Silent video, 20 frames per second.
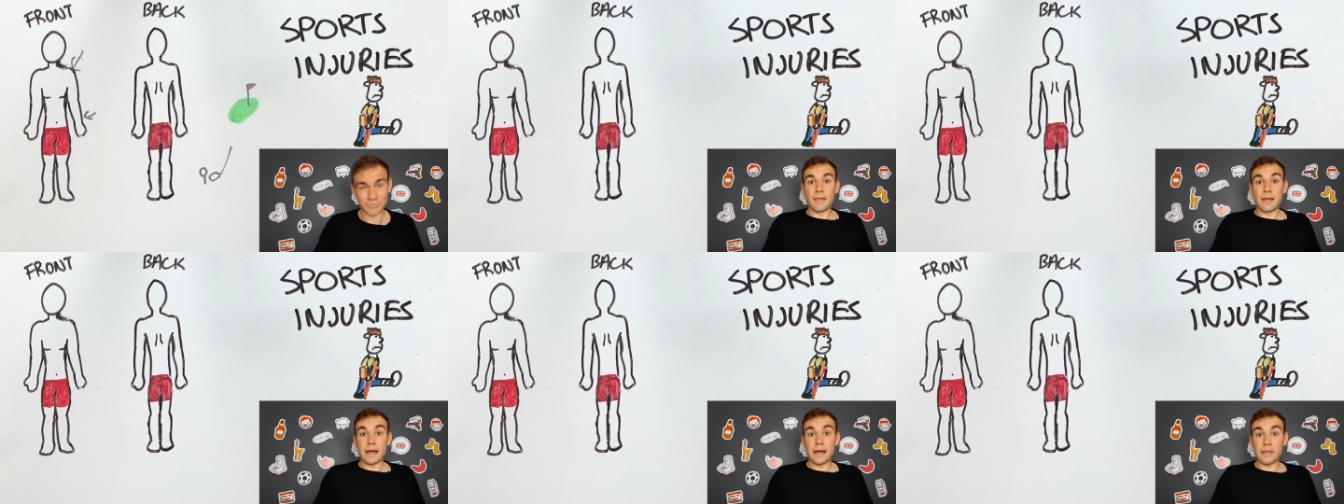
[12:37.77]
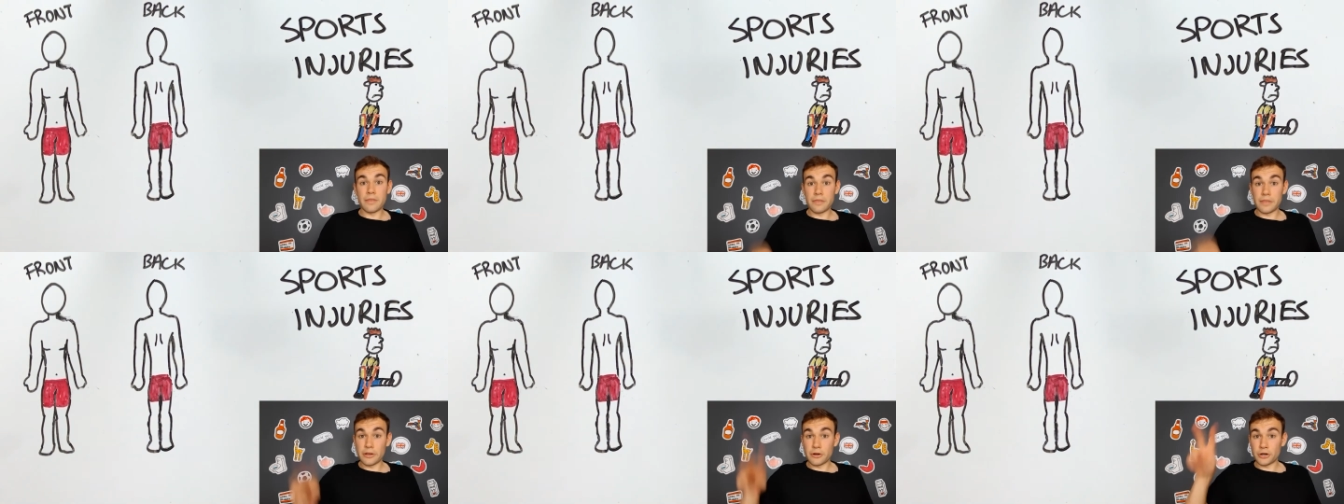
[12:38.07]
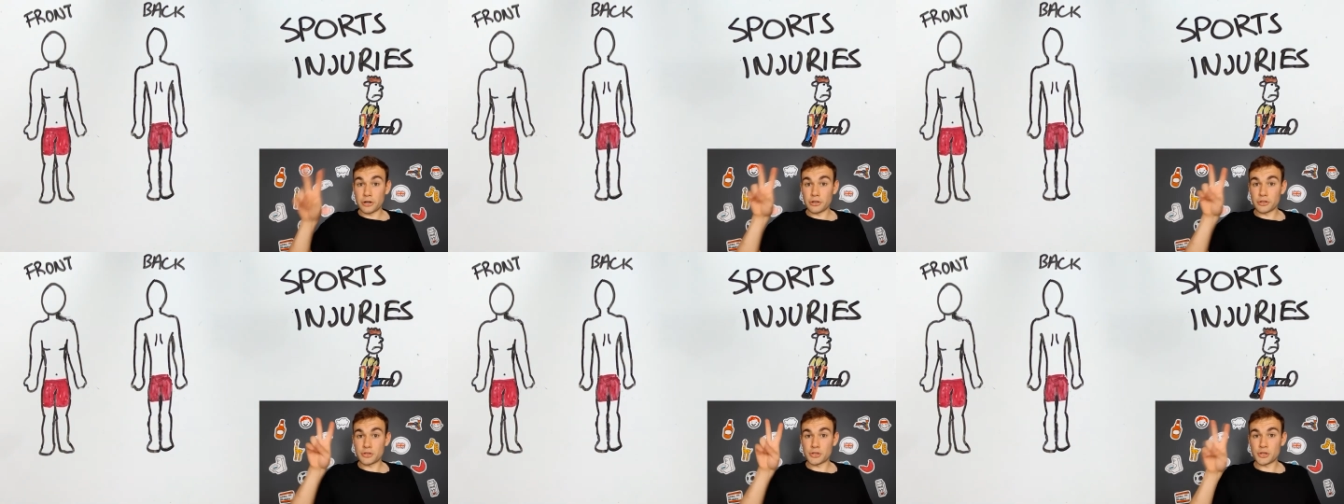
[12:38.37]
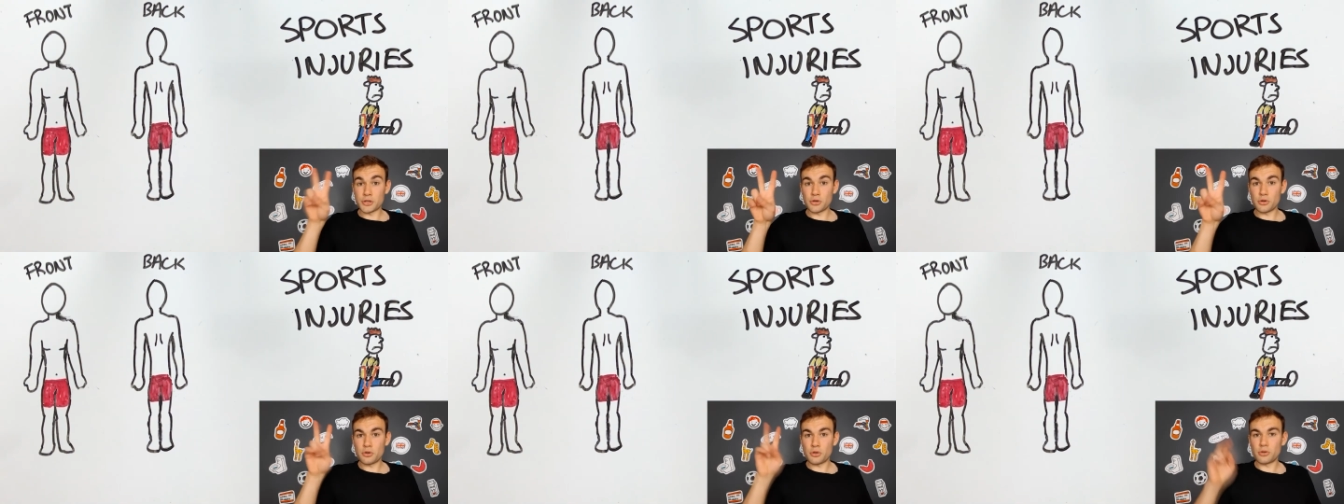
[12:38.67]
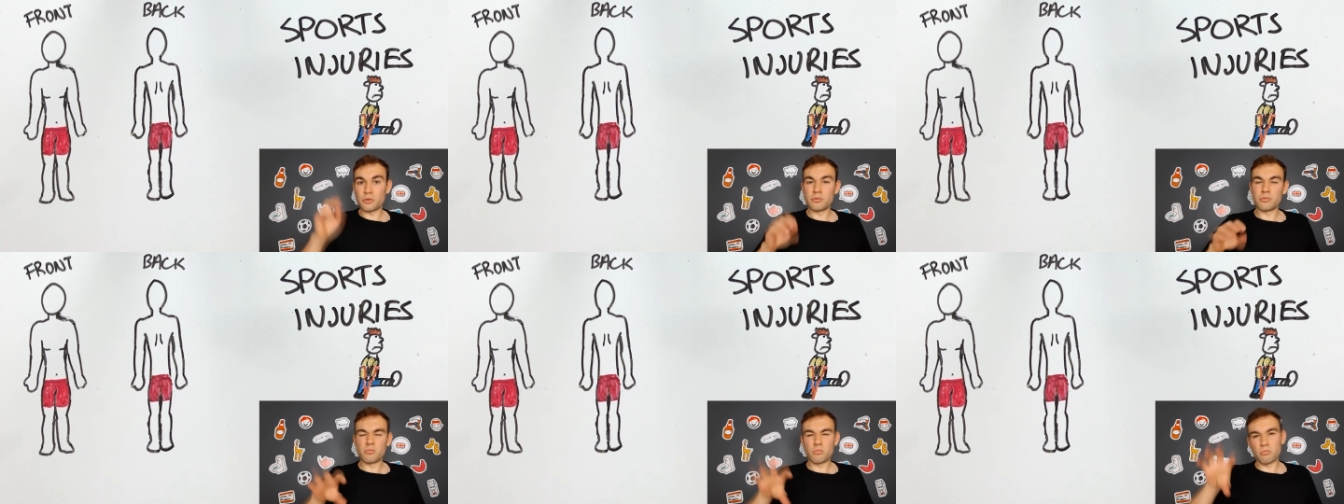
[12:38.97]
And there are
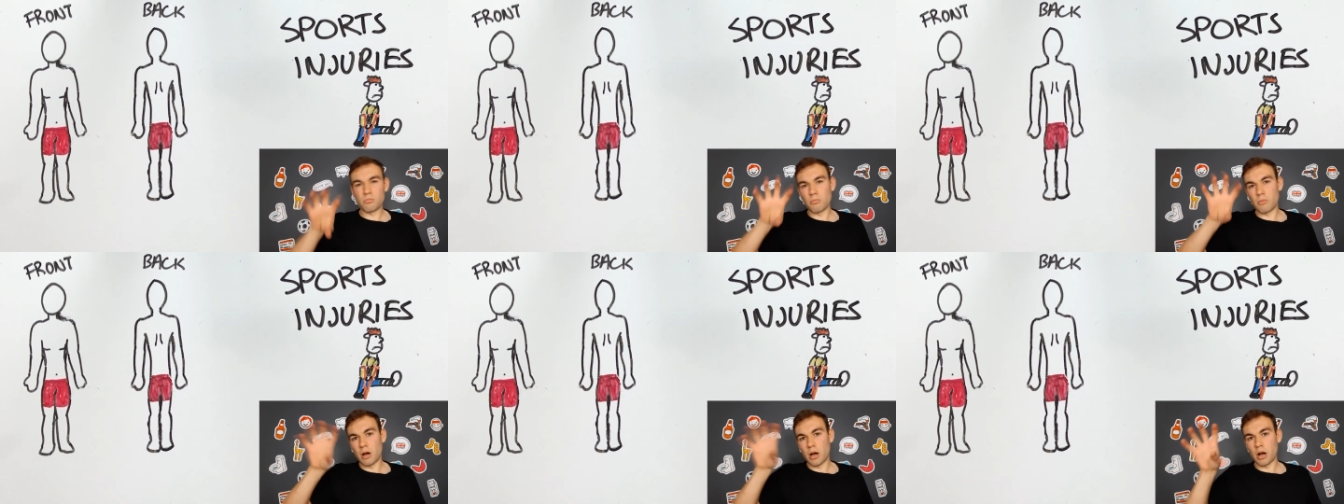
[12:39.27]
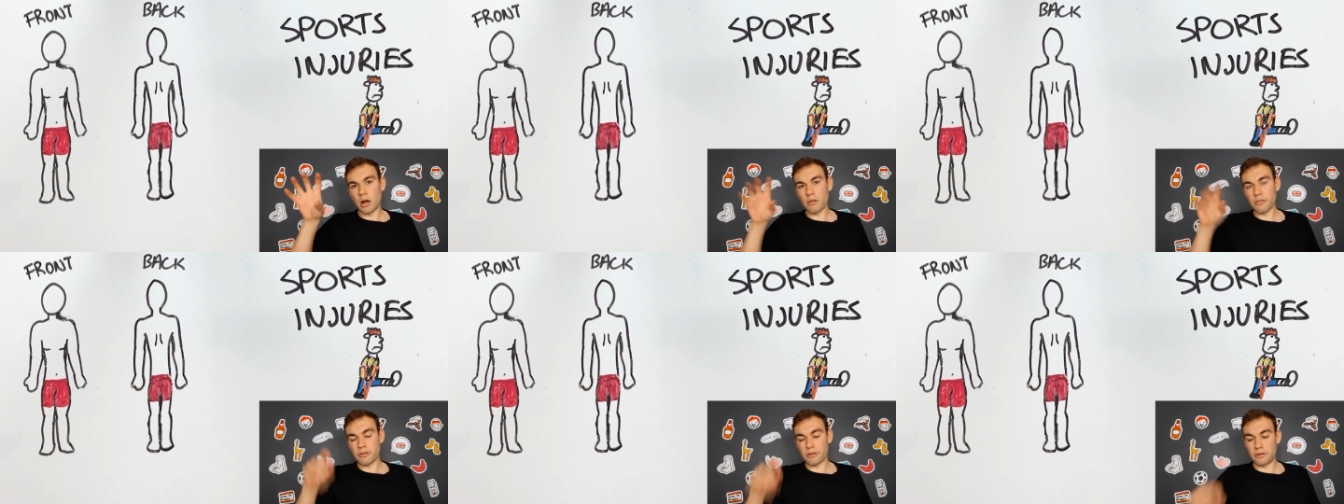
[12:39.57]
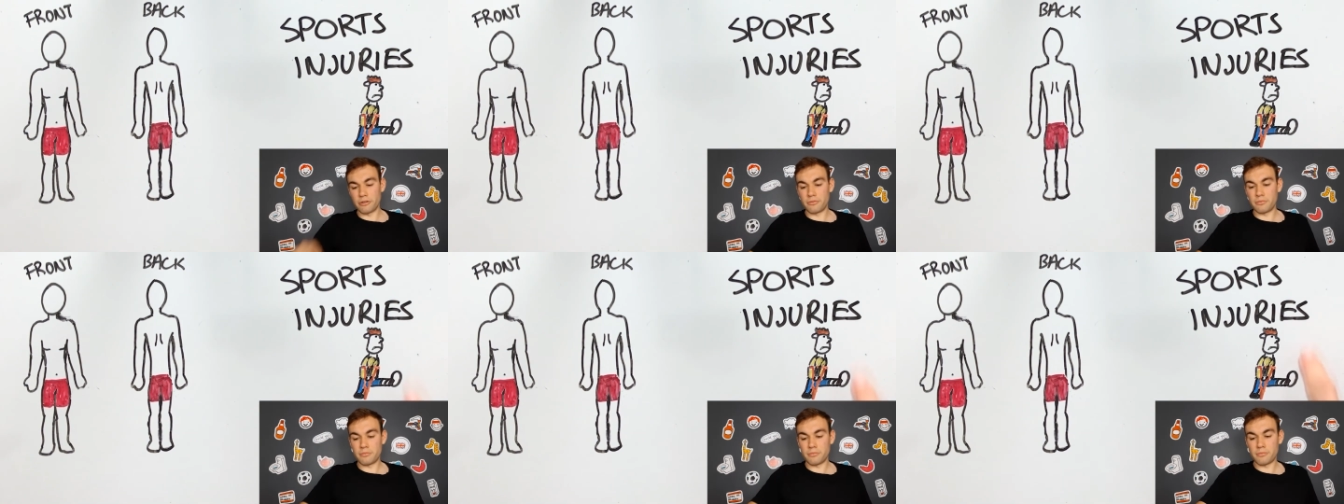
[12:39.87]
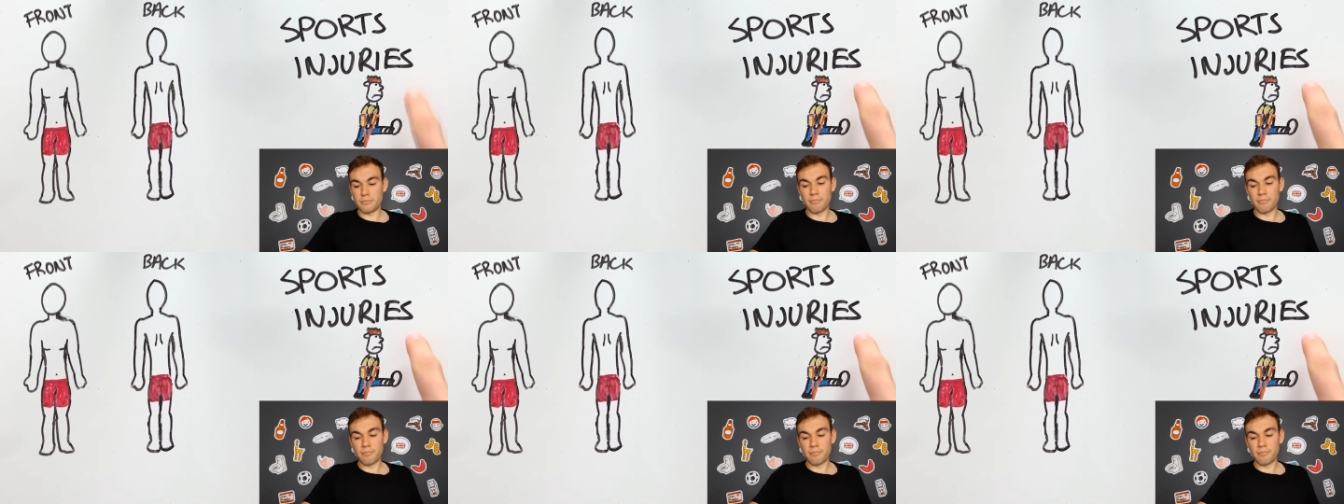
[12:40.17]
two other